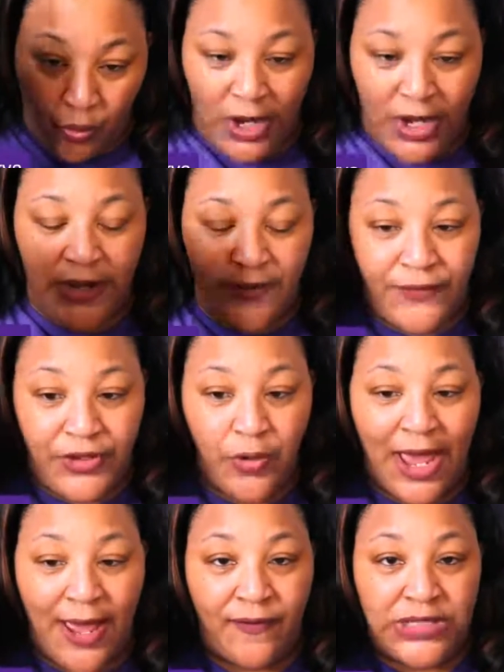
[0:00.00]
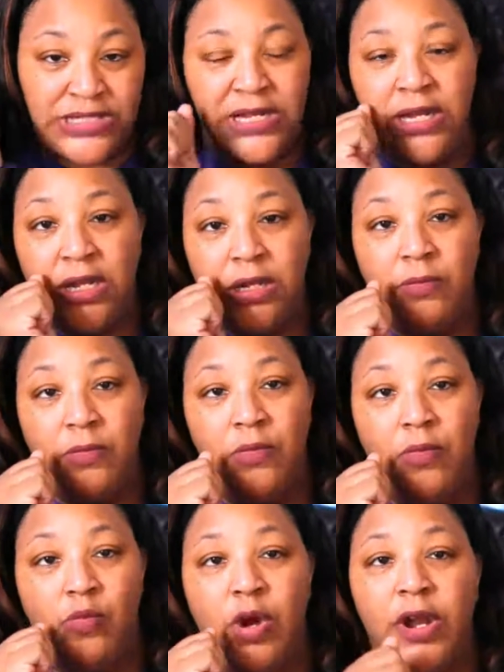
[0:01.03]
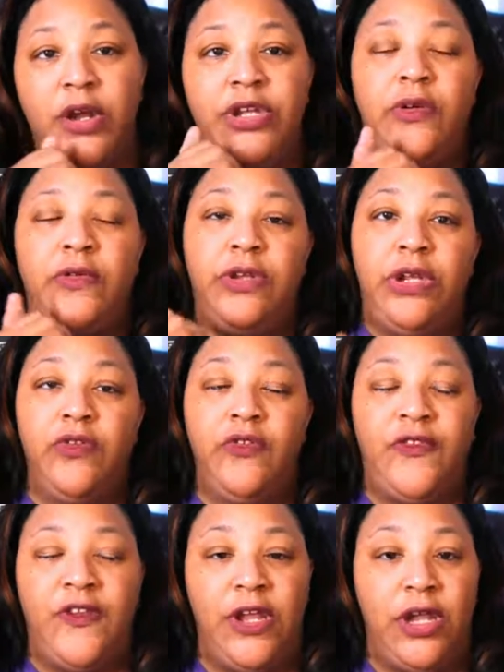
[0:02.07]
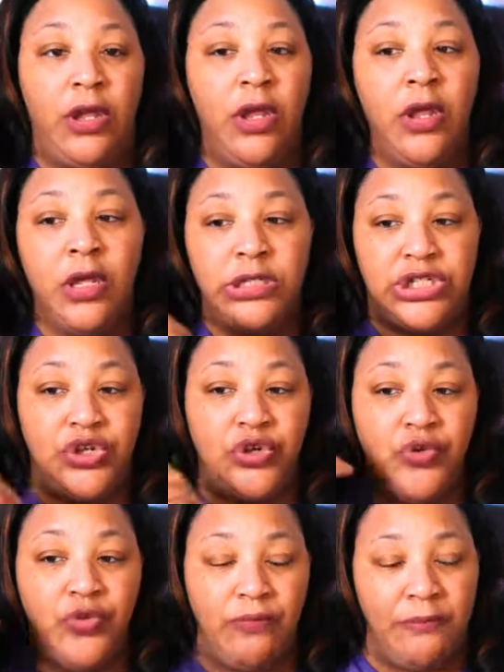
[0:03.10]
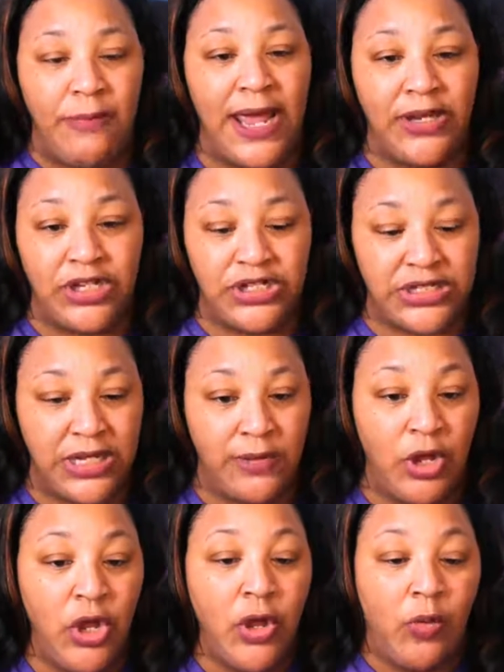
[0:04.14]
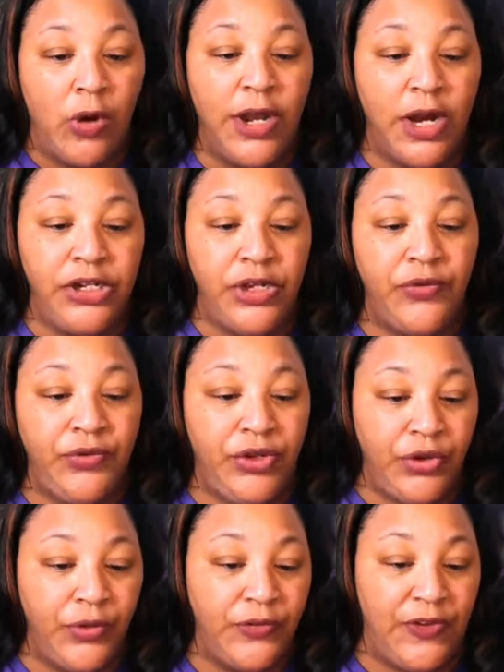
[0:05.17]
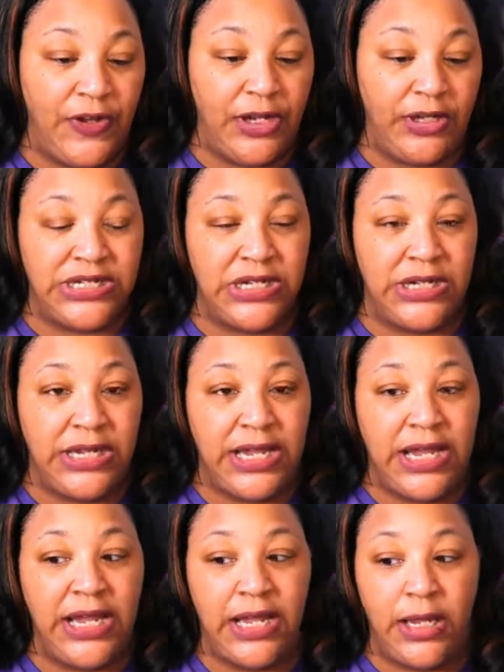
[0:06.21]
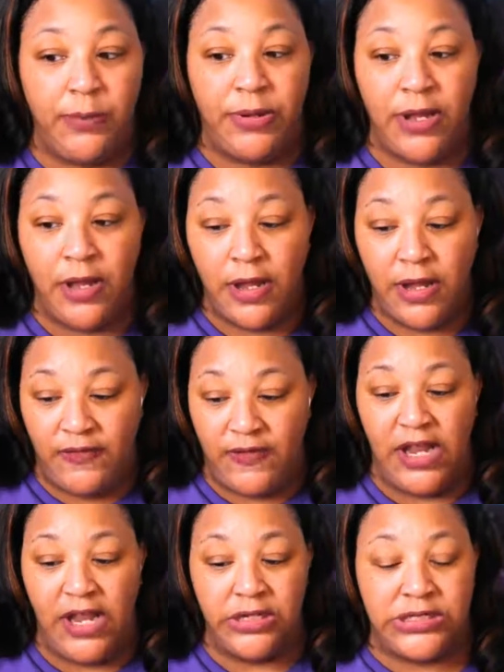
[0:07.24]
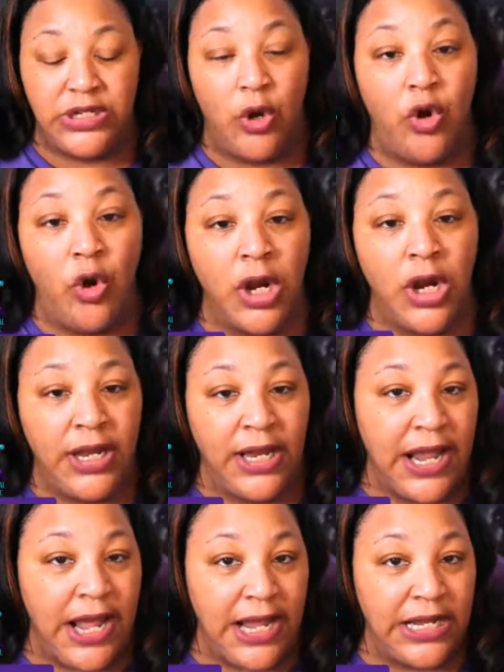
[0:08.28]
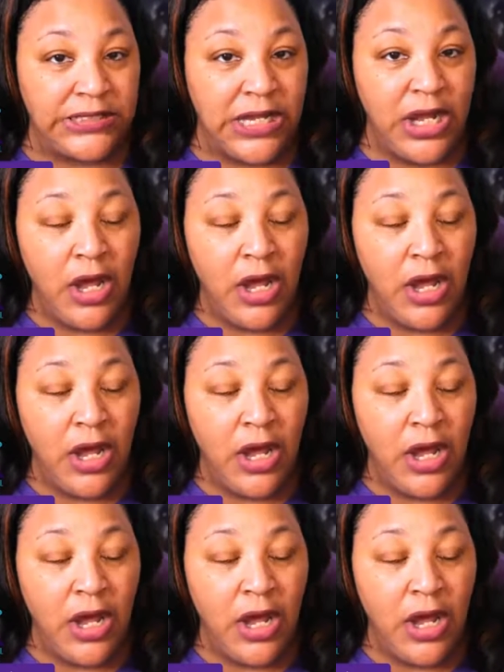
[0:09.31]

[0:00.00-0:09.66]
what if you have a team? What are you using to manage them? What are you using to keep things organized?